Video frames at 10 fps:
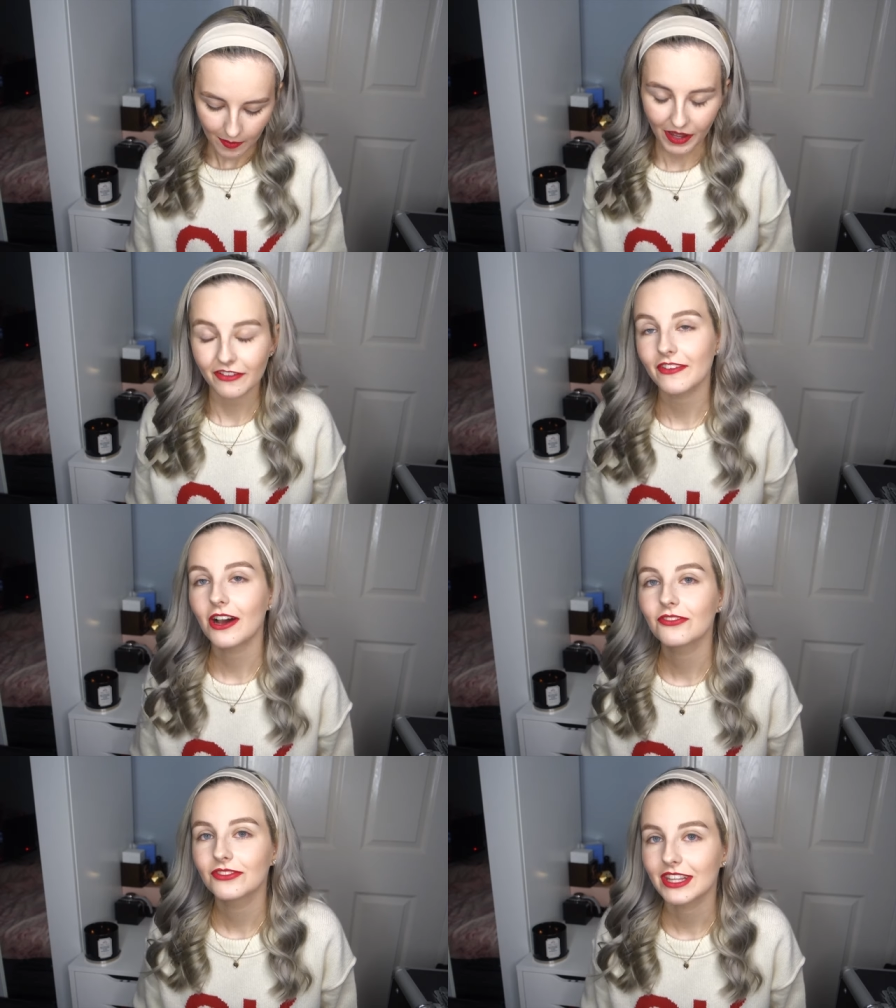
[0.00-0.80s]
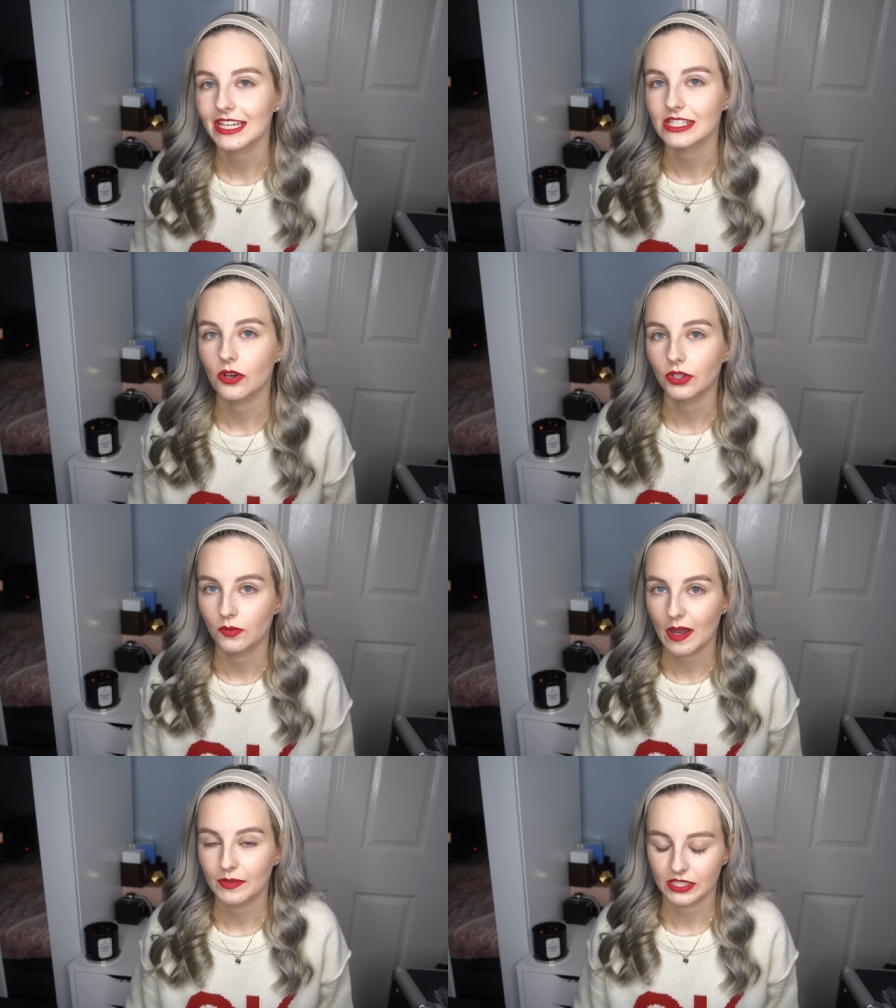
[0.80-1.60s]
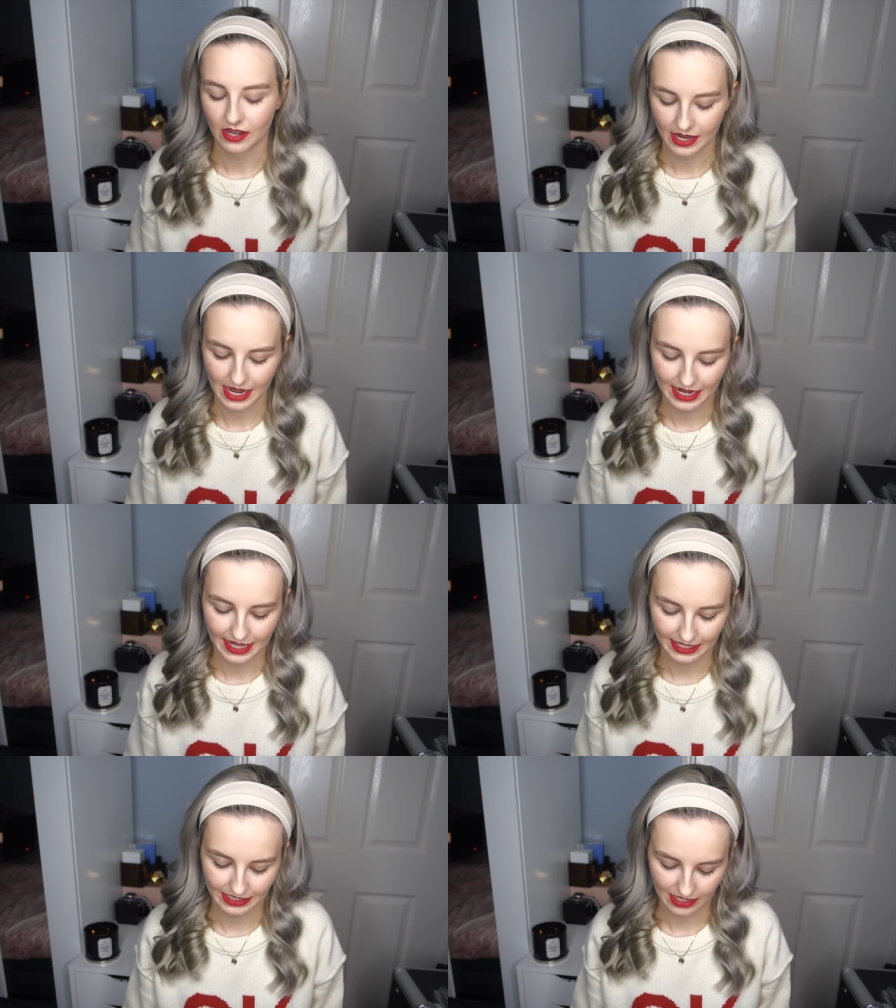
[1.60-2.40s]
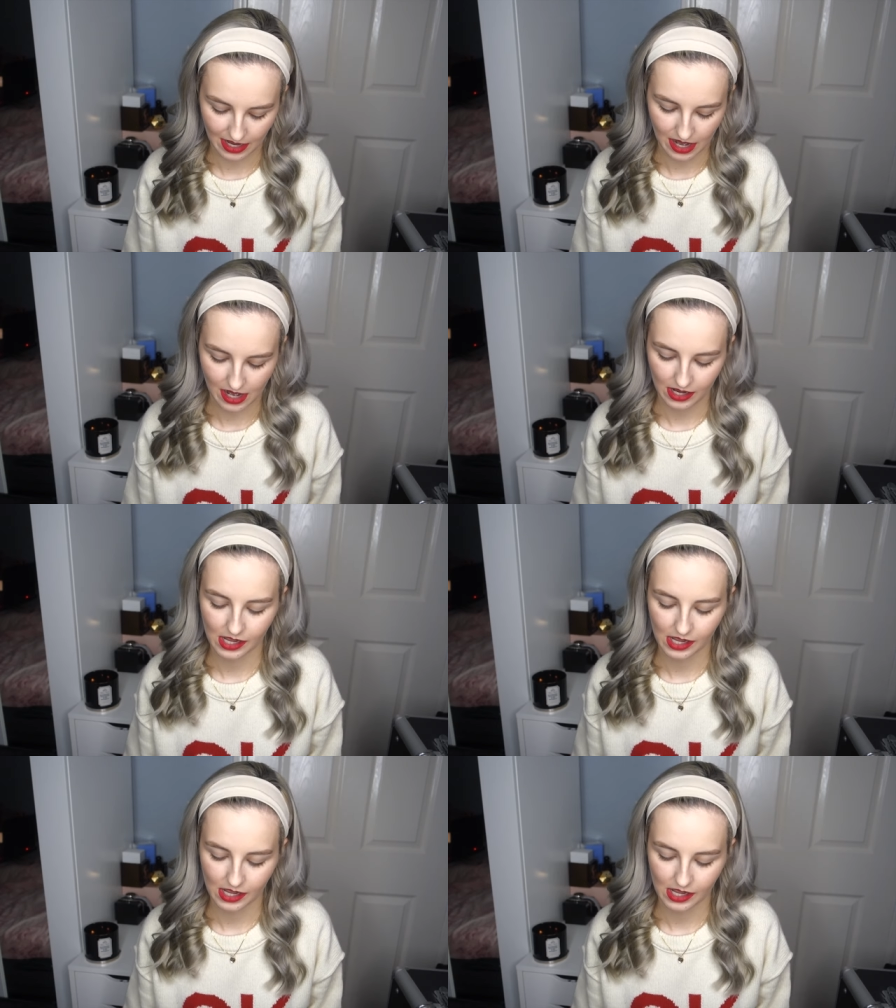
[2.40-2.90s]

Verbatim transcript: But I found this on the website and it's like